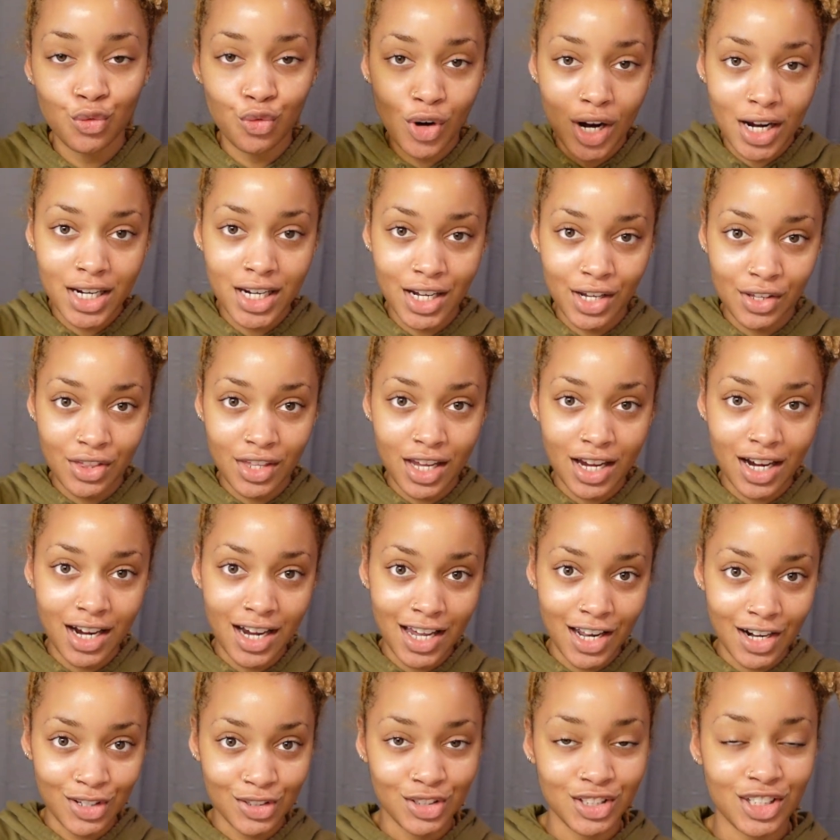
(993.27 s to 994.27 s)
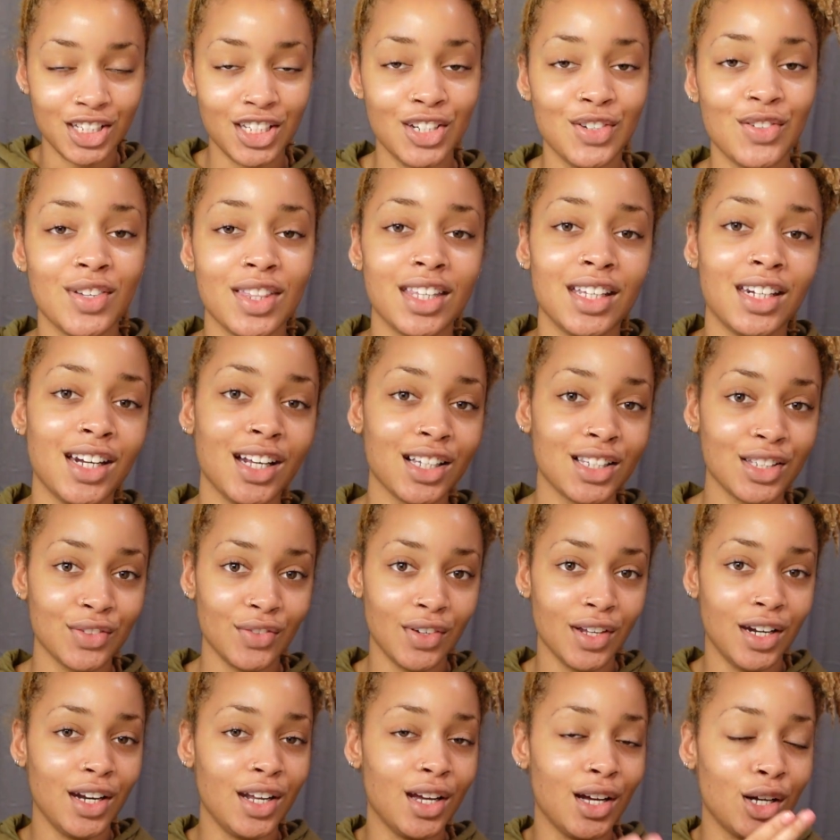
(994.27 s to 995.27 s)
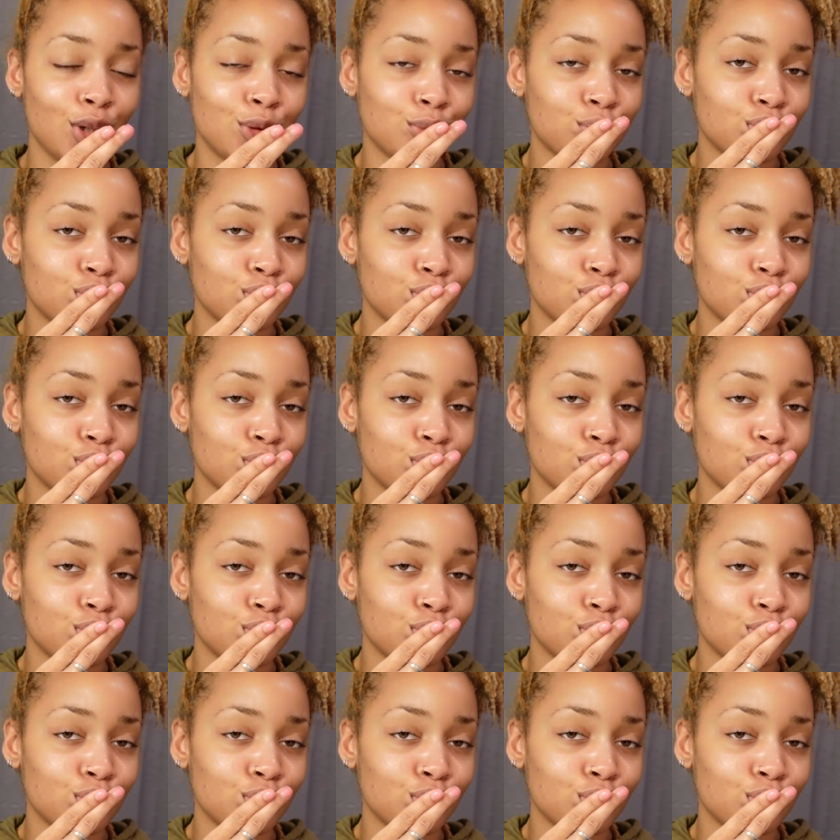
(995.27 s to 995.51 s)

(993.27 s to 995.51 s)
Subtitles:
right down there, and I'll see you in the next video.